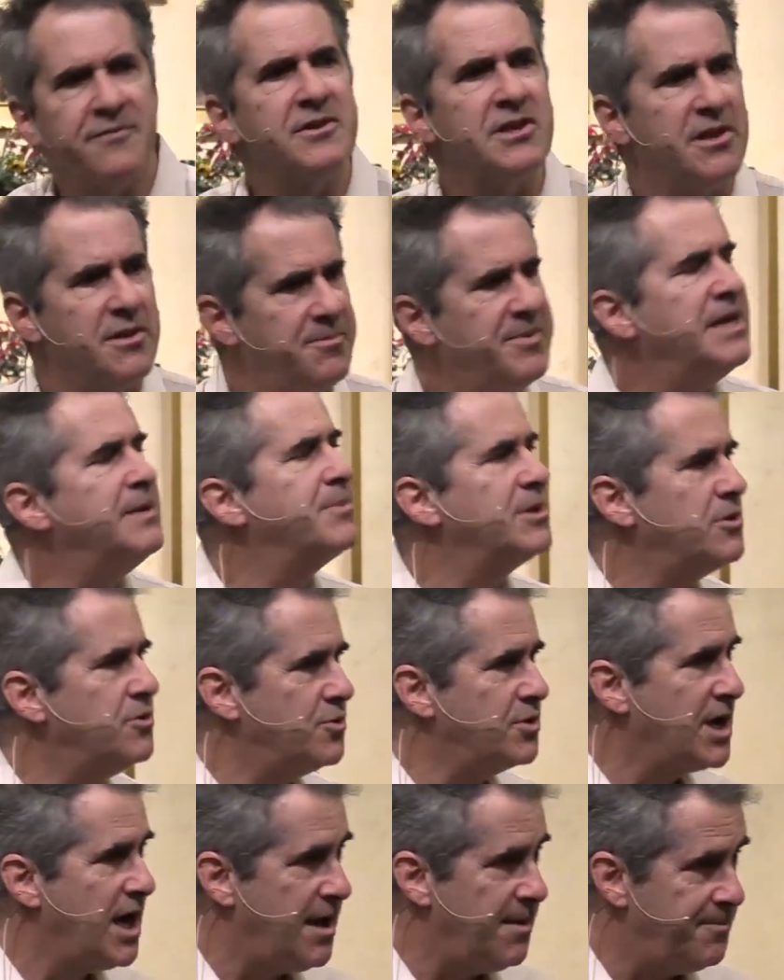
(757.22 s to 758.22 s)
of, to the people who
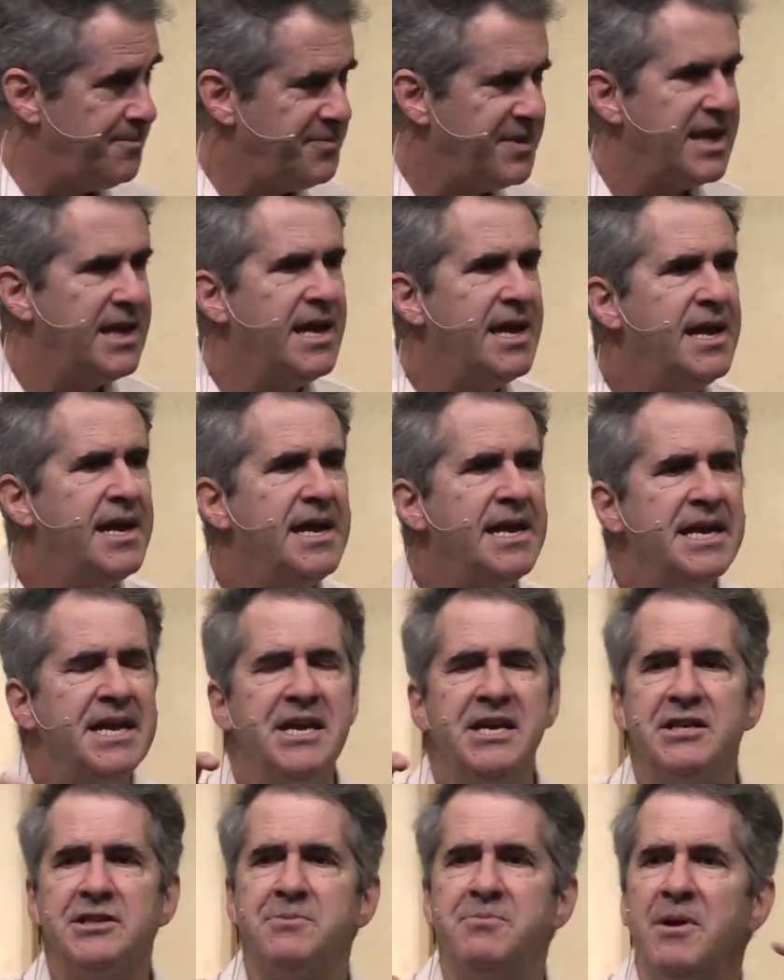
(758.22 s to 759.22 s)
come.
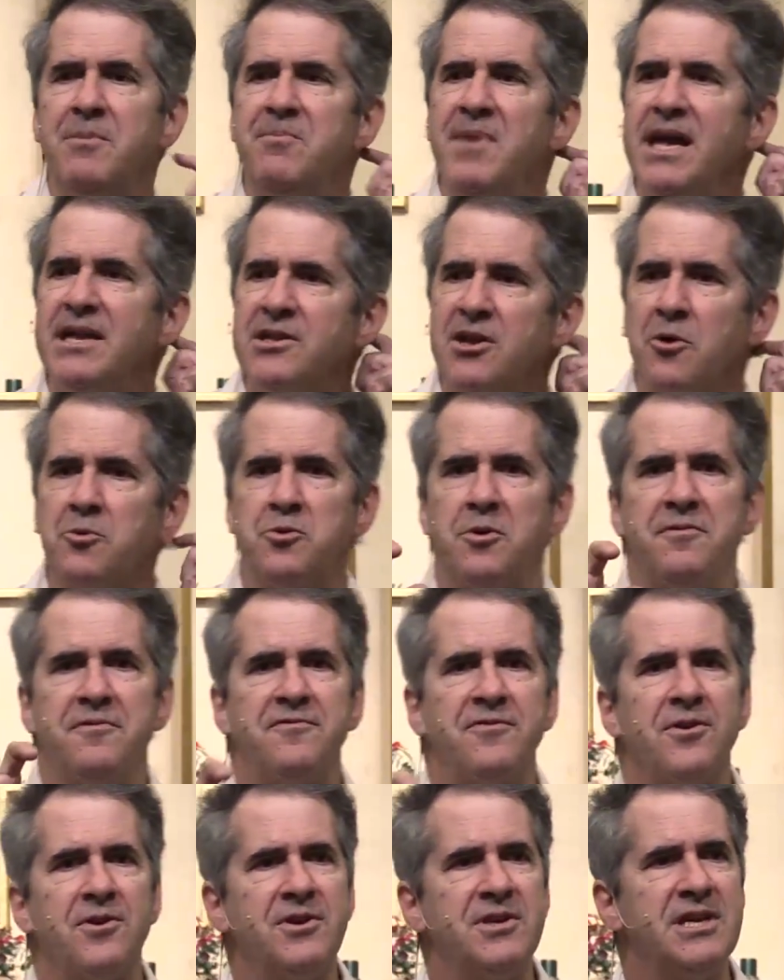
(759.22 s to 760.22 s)
His memento
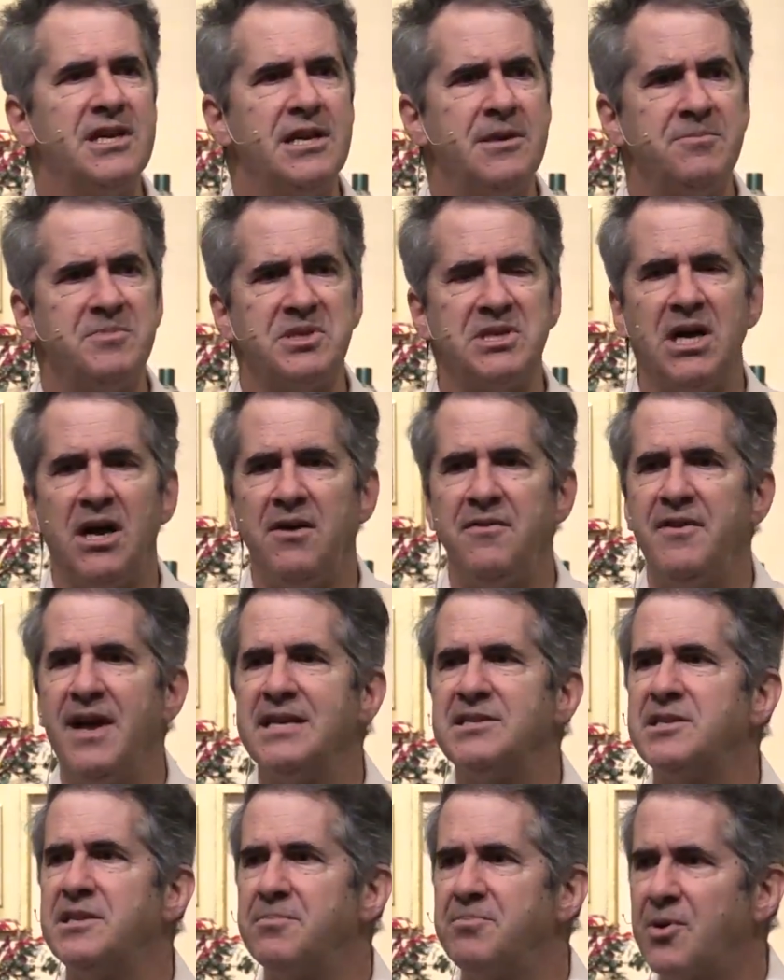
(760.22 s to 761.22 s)
referred to himself
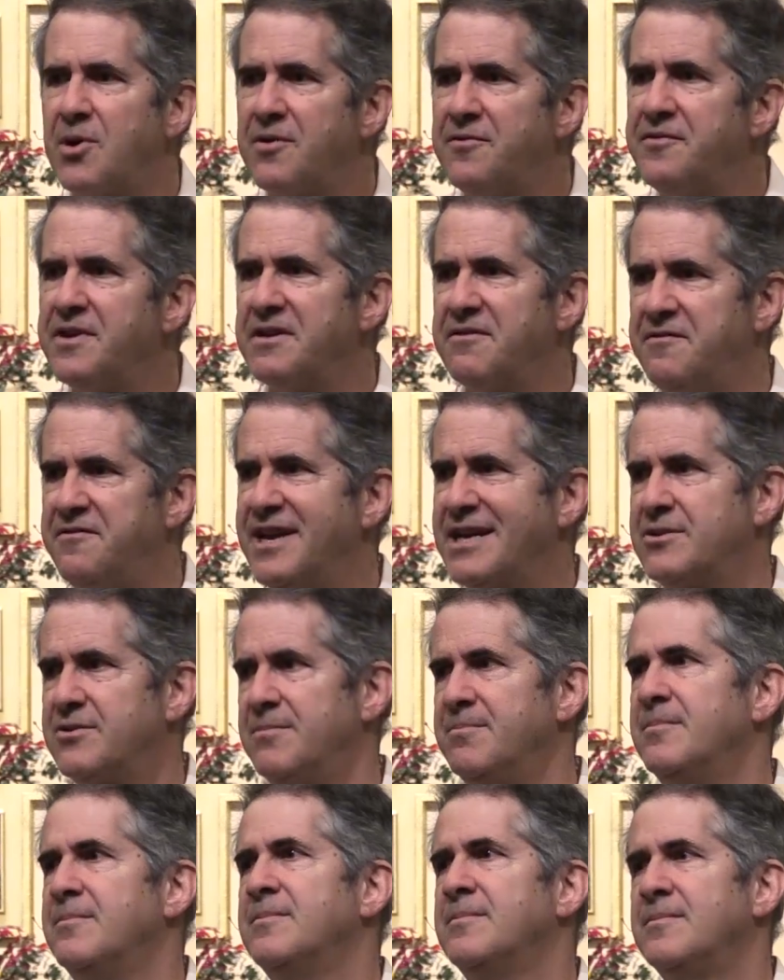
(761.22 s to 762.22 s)
as the perfect
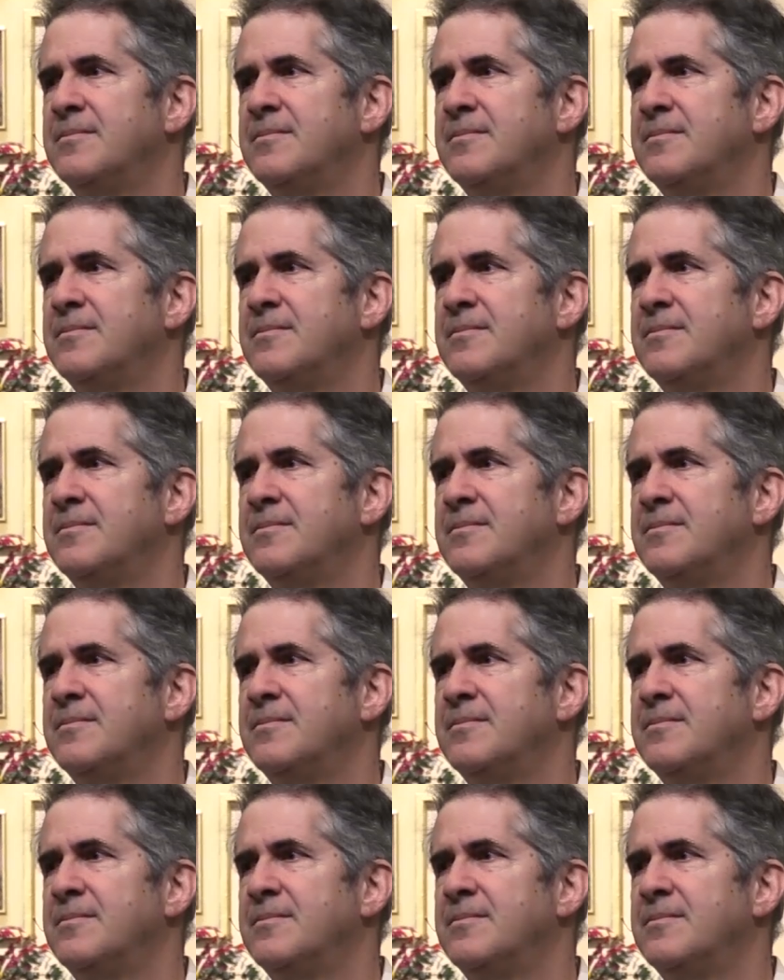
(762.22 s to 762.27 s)
victim.